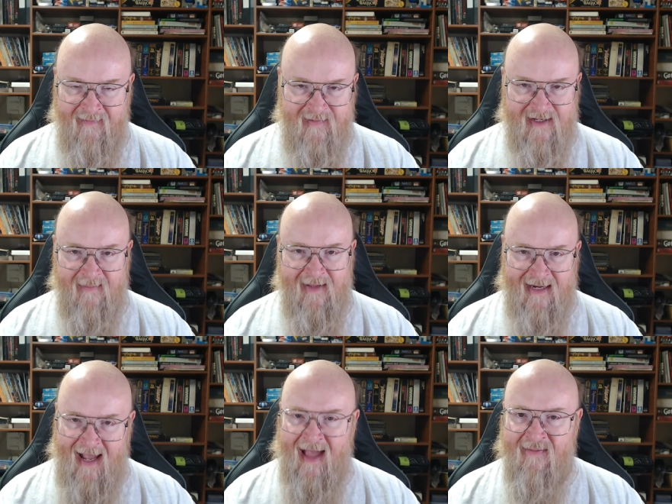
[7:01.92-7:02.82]

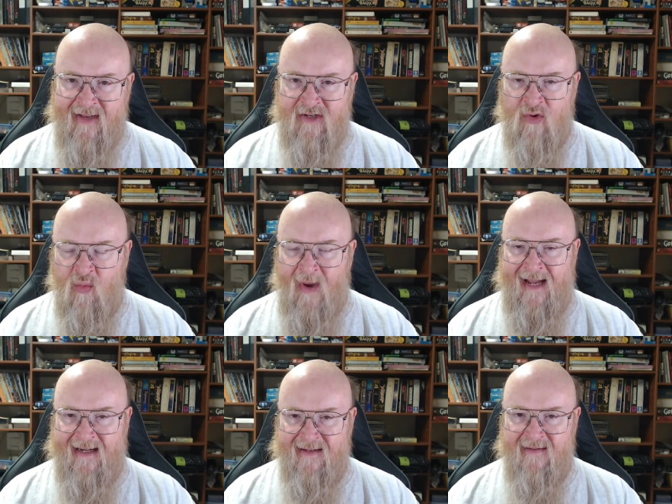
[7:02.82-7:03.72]
something heavy to
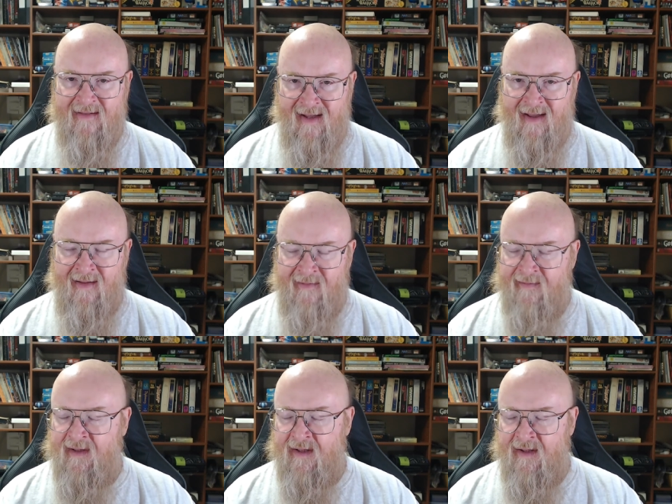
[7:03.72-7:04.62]
weight the
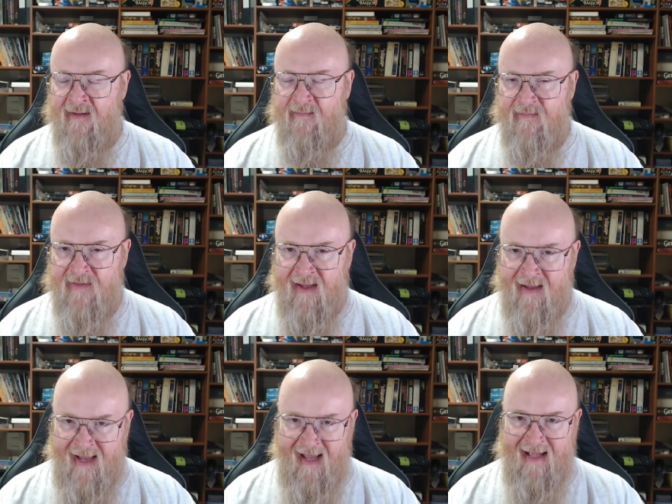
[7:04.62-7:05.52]

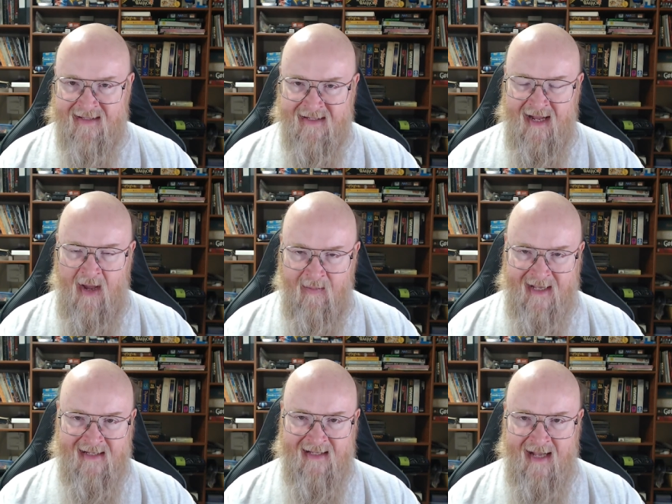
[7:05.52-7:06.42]
the heads down
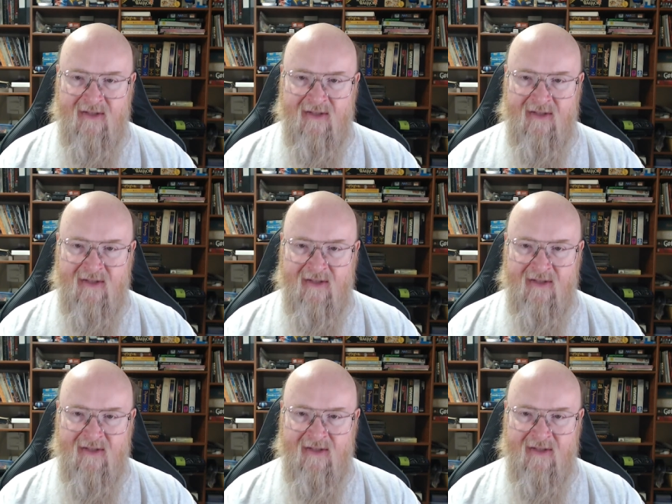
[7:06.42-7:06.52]
because the heads